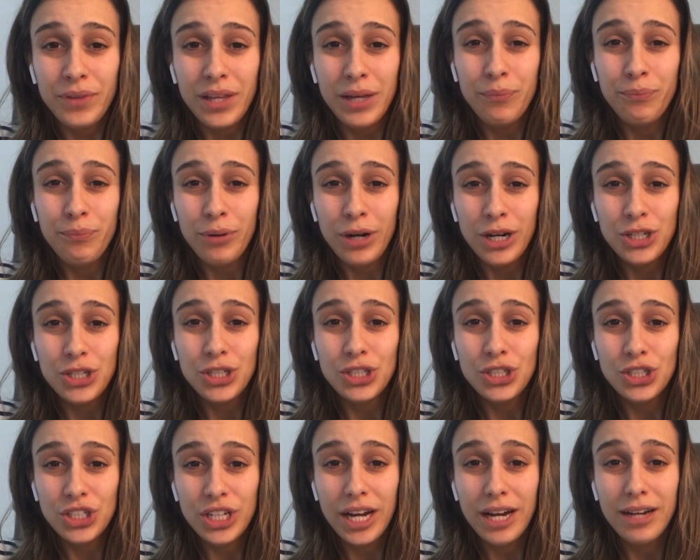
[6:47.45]

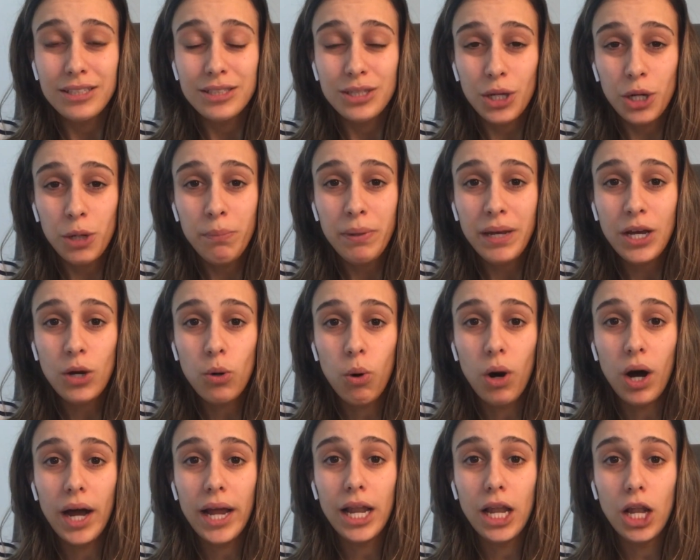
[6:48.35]
impression share is going to be
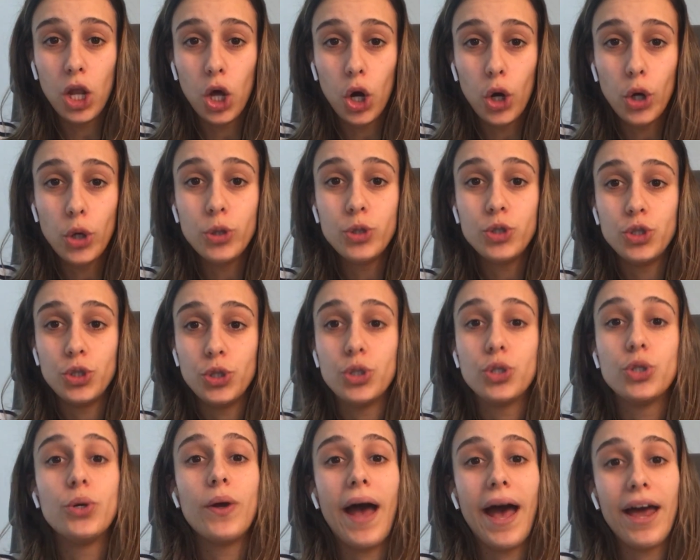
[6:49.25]
quite low due
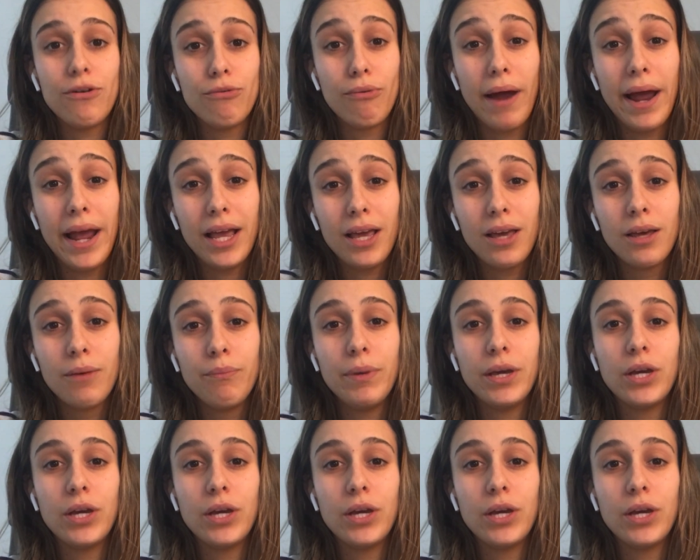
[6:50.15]
to ad rank,